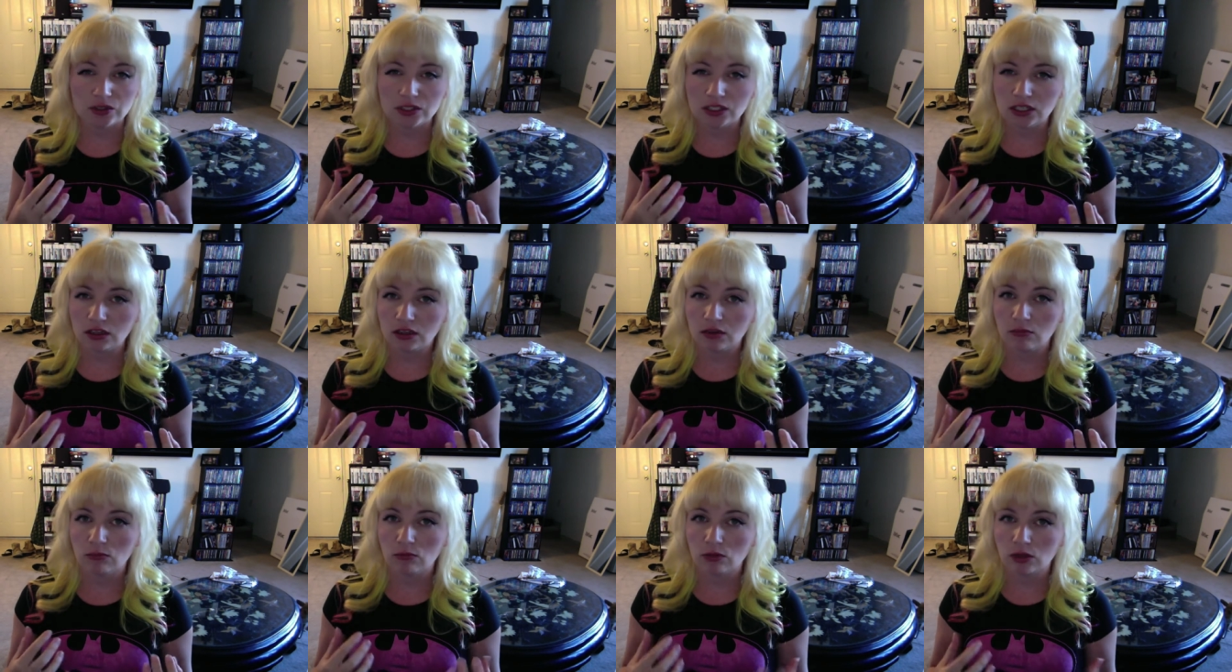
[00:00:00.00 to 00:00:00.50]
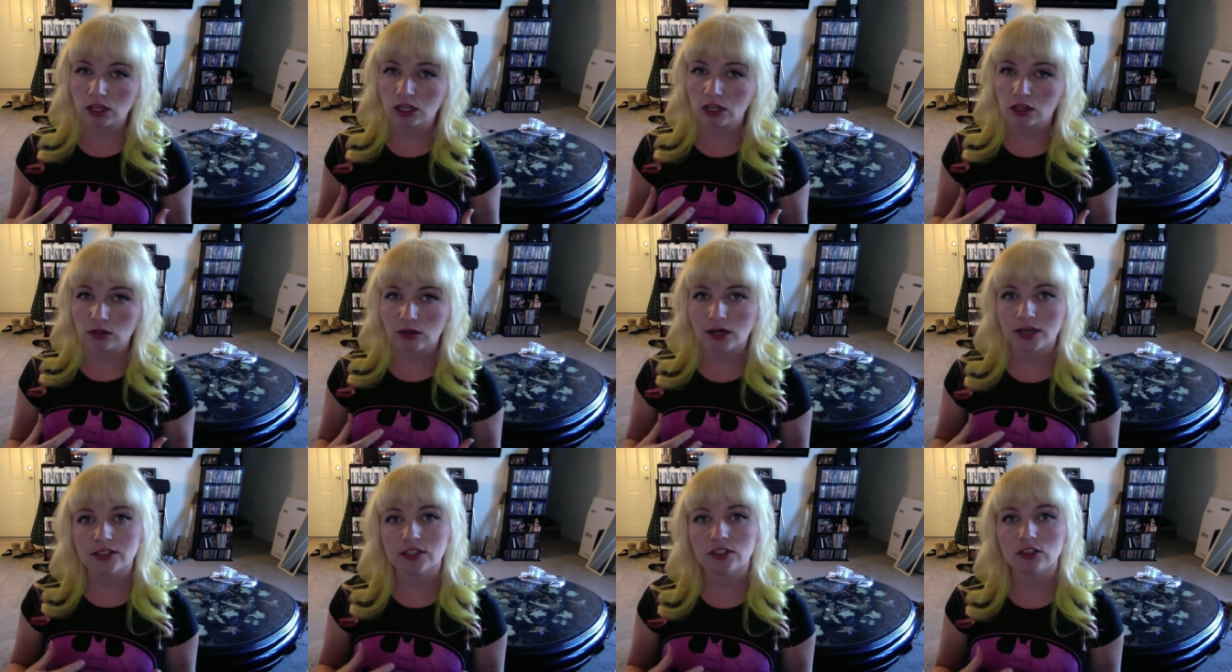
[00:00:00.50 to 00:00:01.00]
see them really
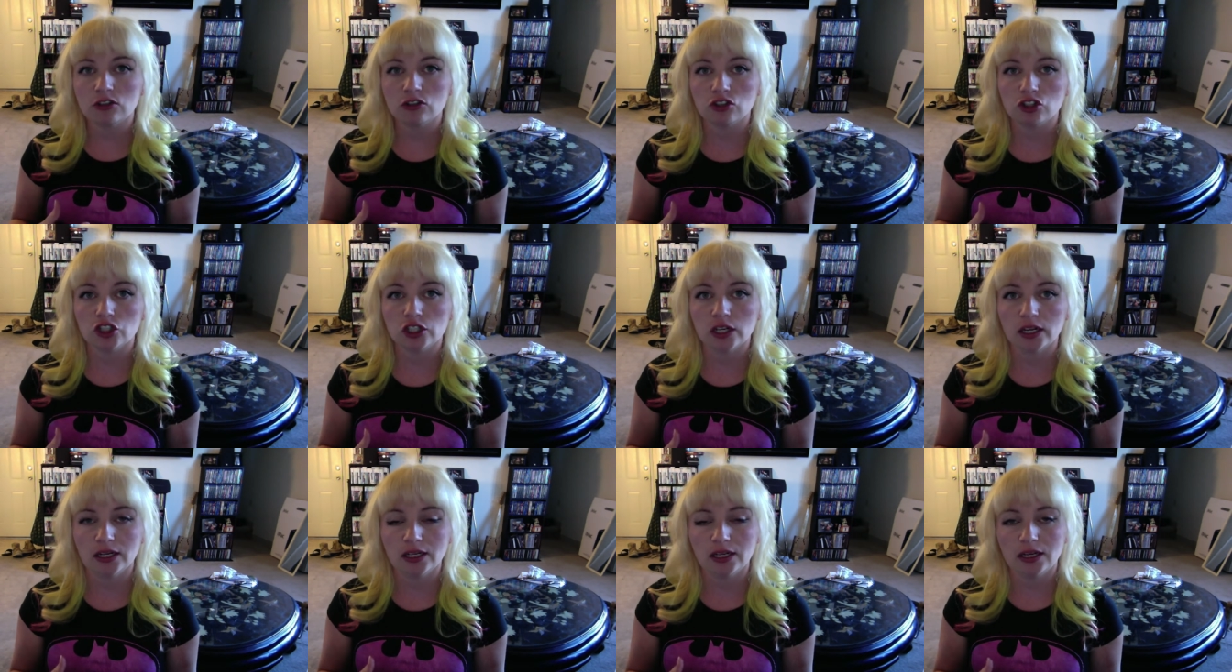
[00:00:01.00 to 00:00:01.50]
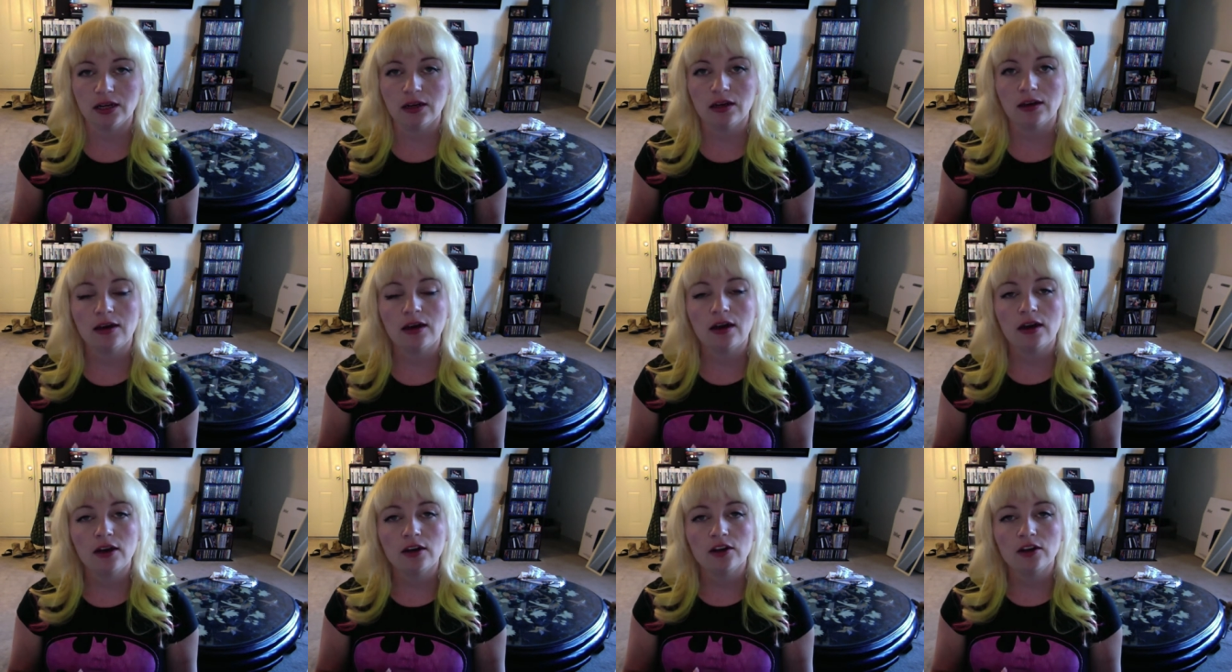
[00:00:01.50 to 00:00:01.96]
glossy or shiny